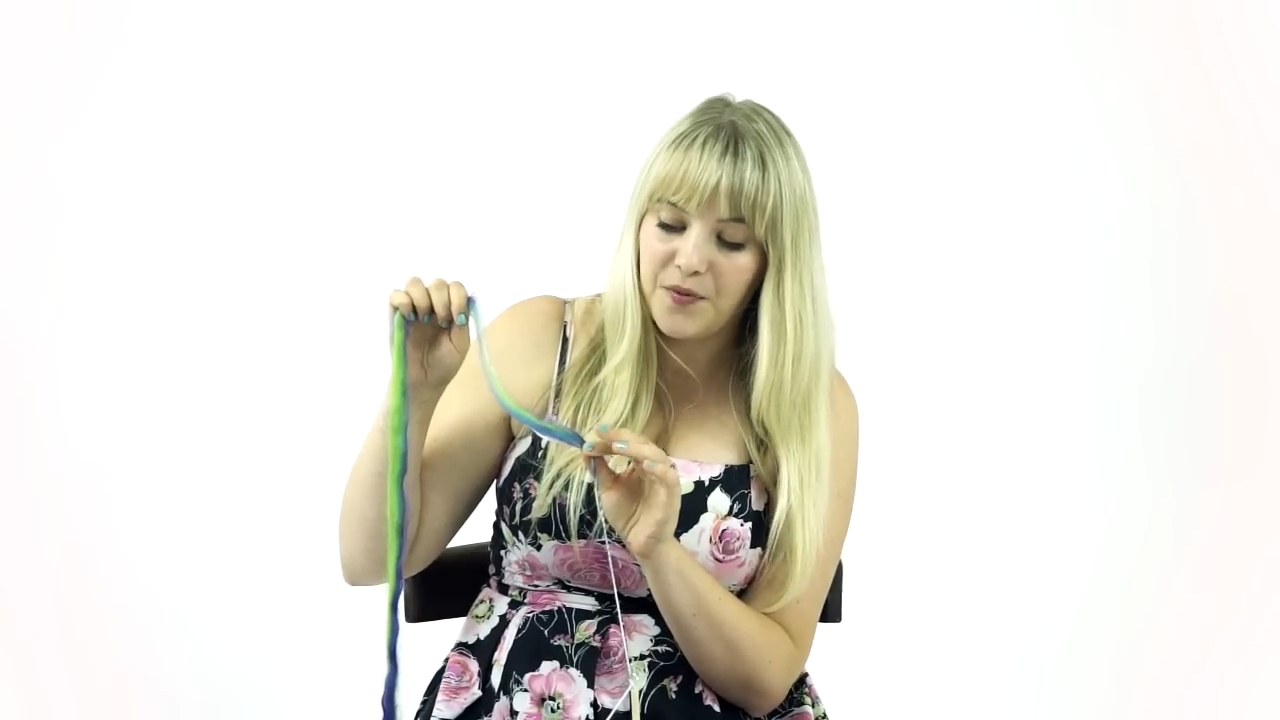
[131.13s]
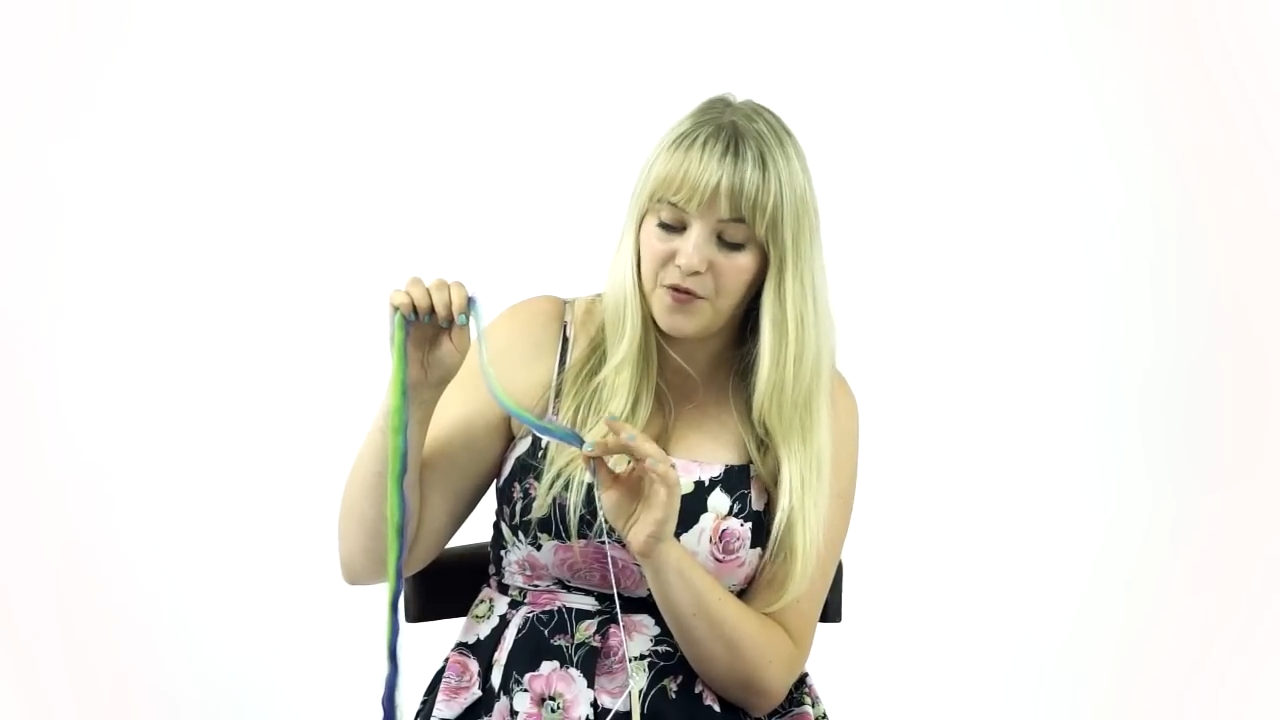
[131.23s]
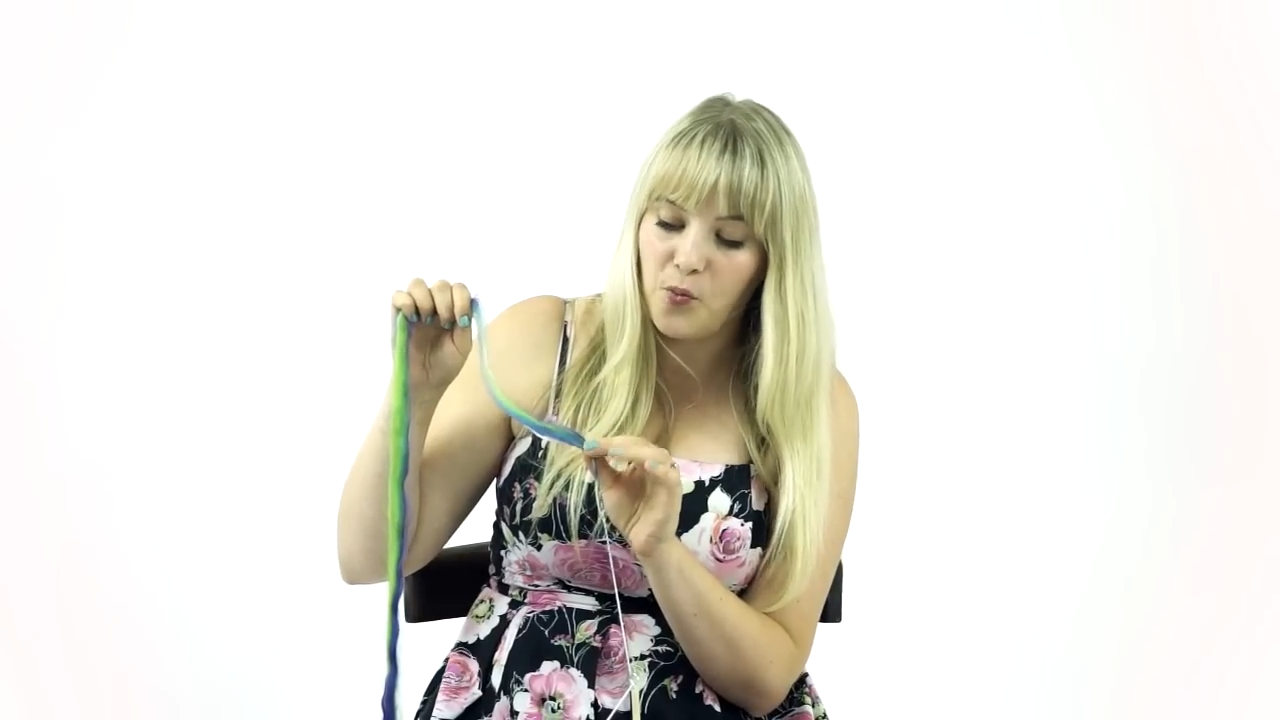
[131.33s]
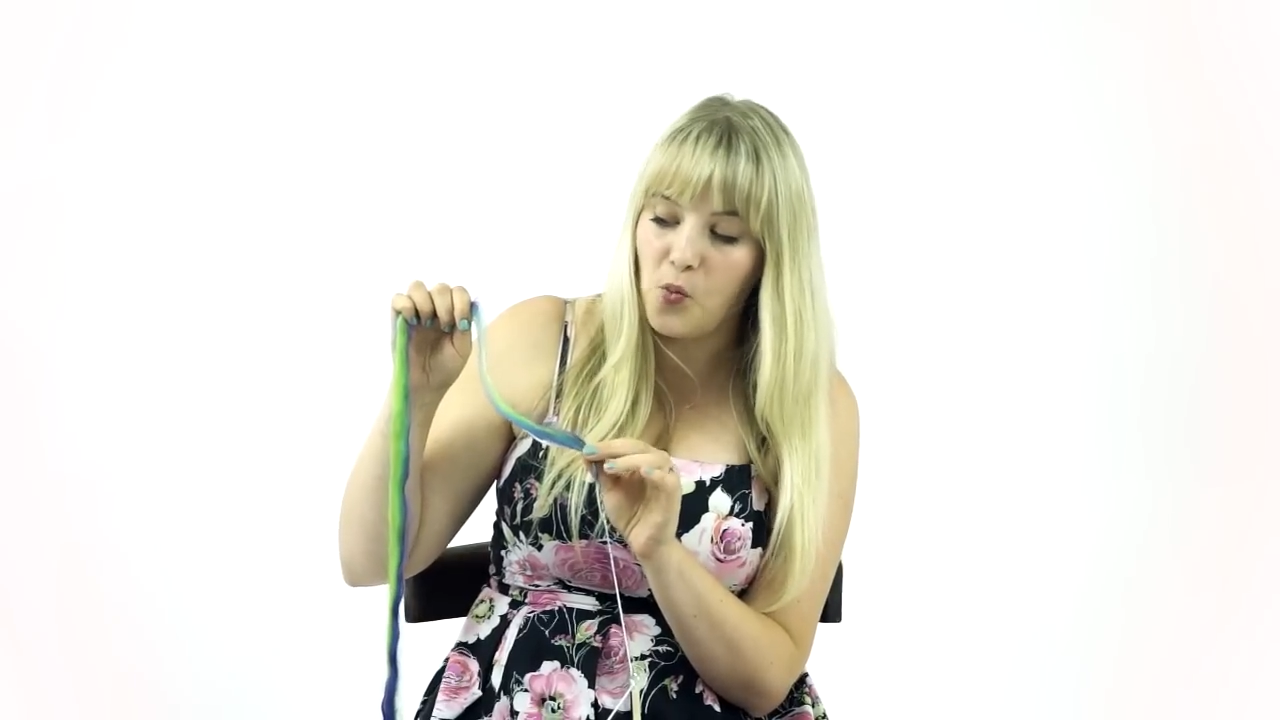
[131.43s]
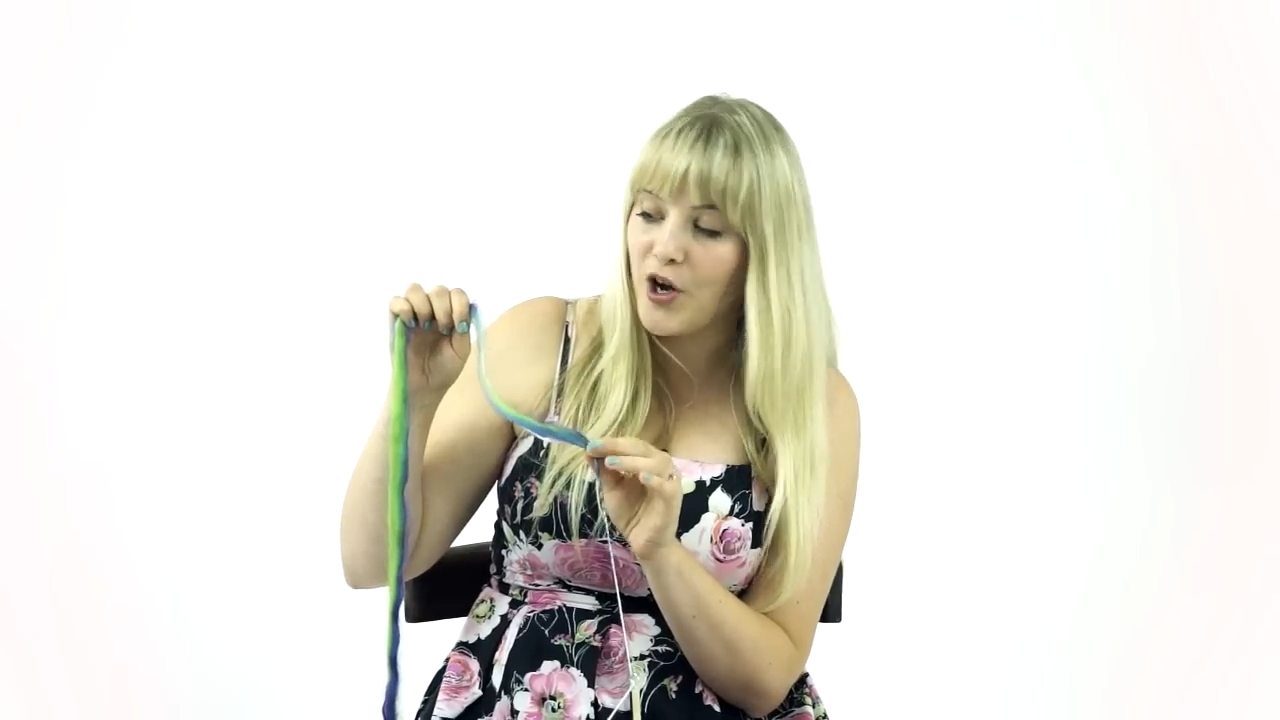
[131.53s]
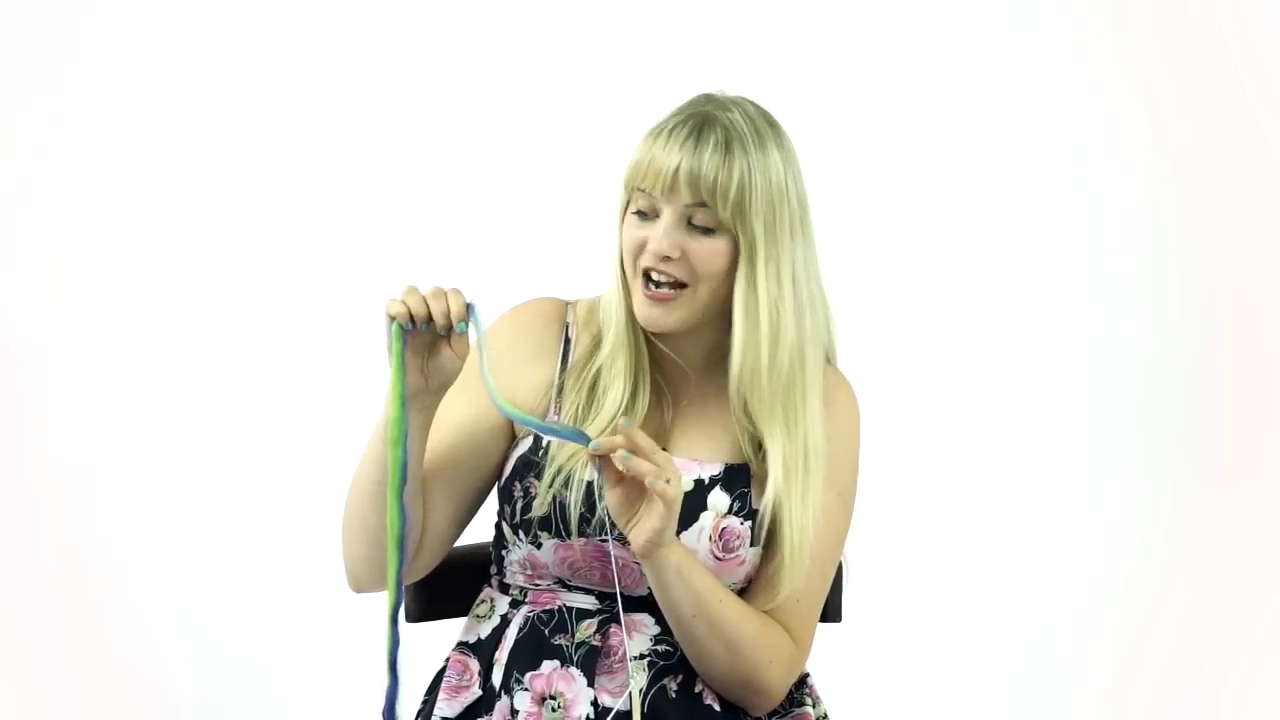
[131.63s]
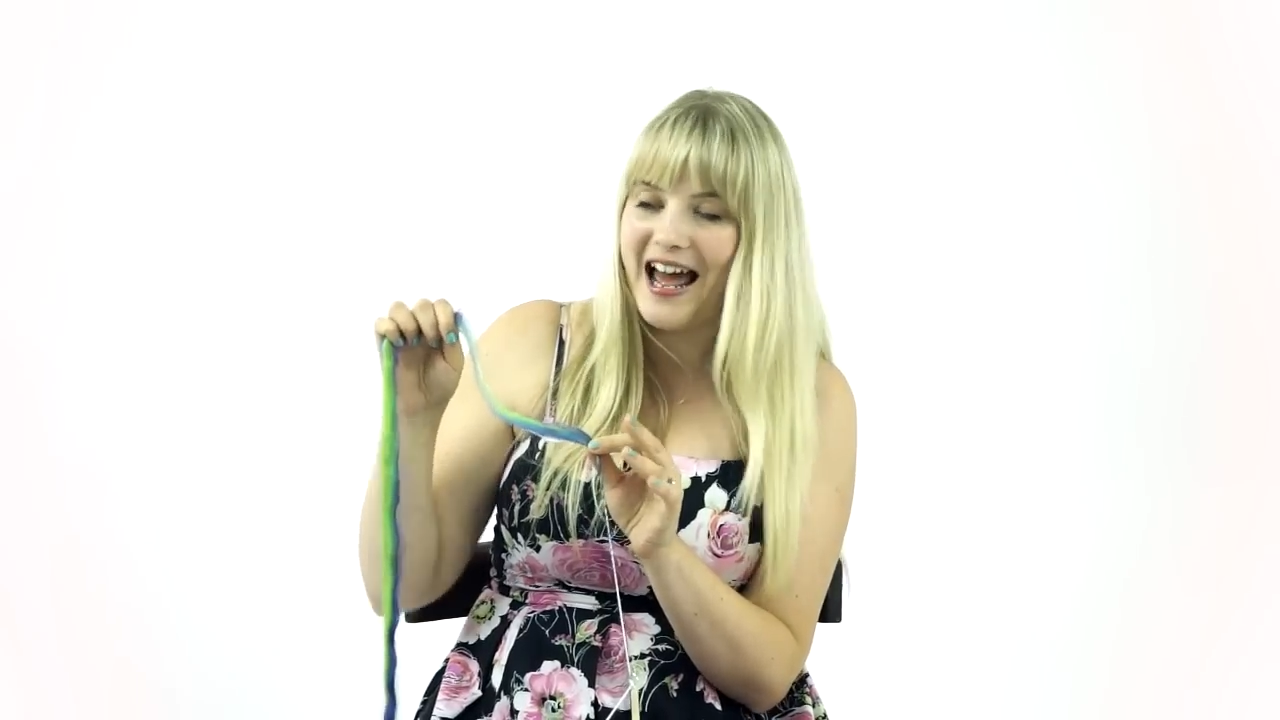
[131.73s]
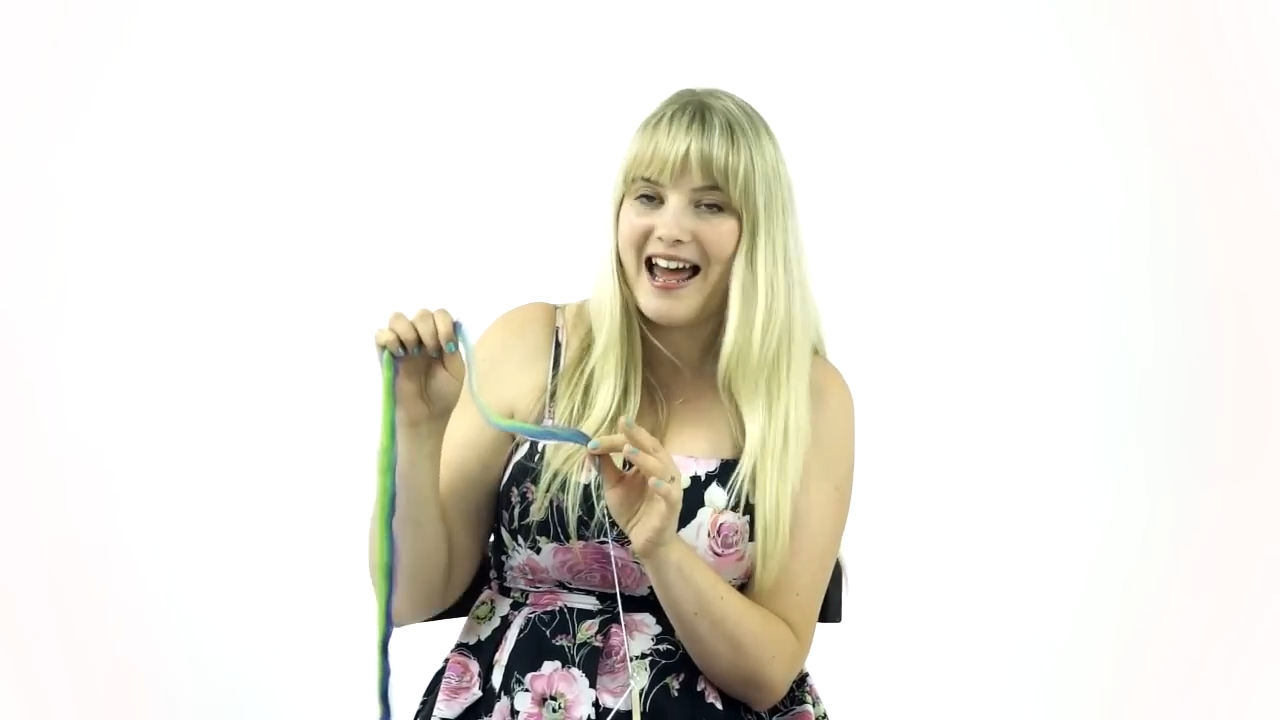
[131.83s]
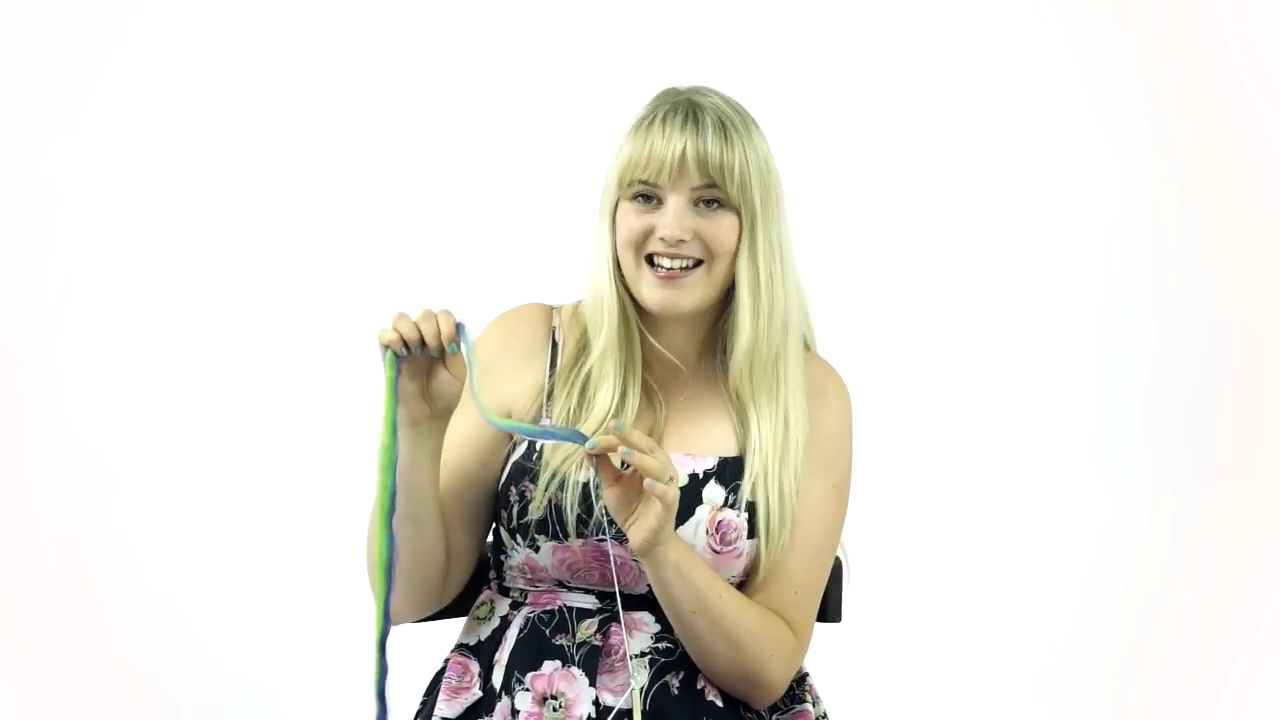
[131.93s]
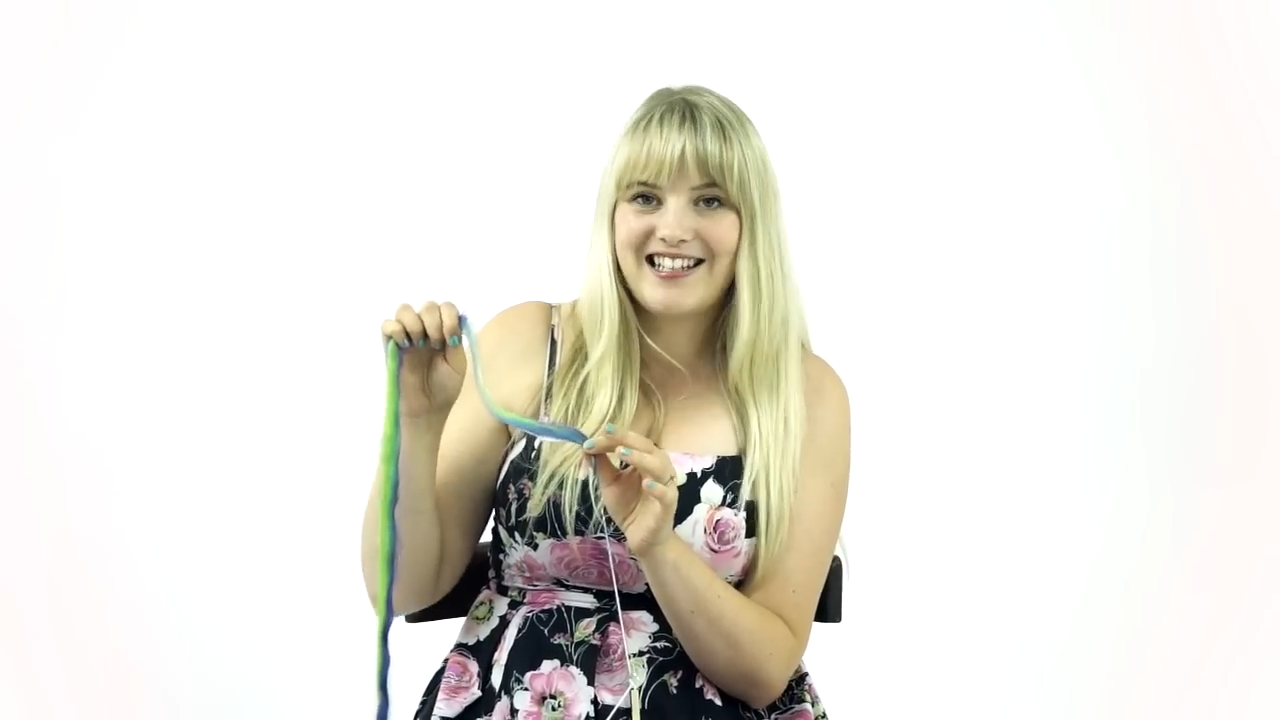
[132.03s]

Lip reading: from one hand